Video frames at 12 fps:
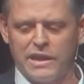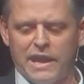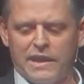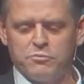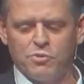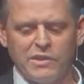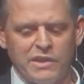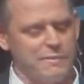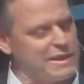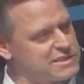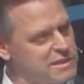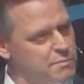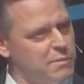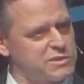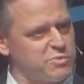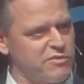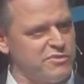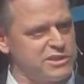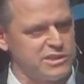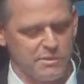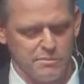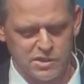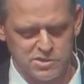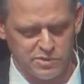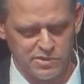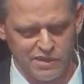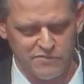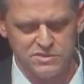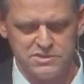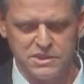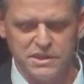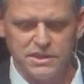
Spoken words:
and really makes it much more efficient at multiple levels.